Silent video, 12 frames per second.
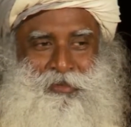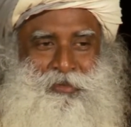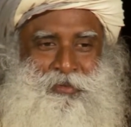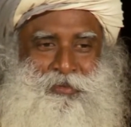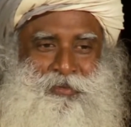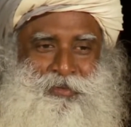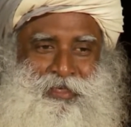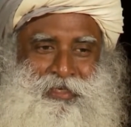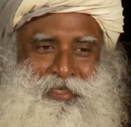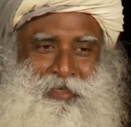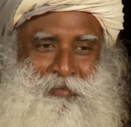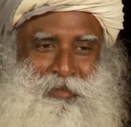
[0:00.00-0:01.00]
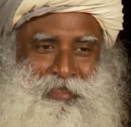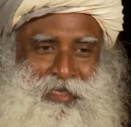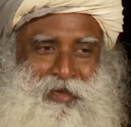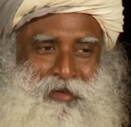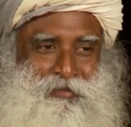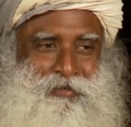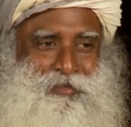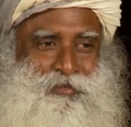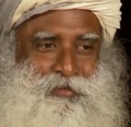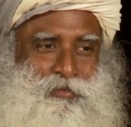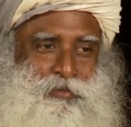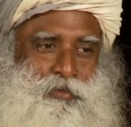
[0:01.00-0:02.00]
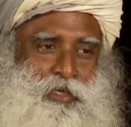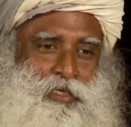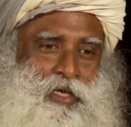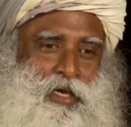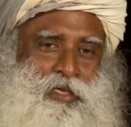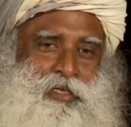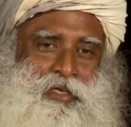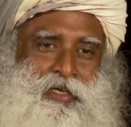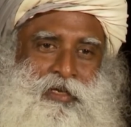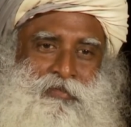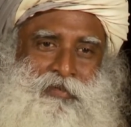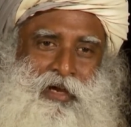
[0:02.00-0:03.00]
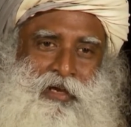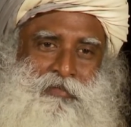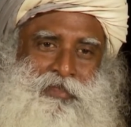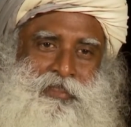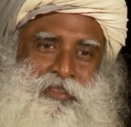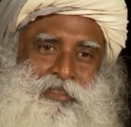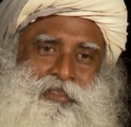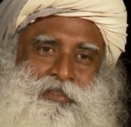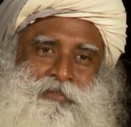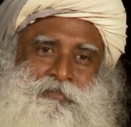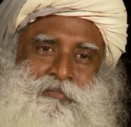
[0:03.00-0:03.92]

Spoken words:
you use and keep it down, it's… you get identified with it.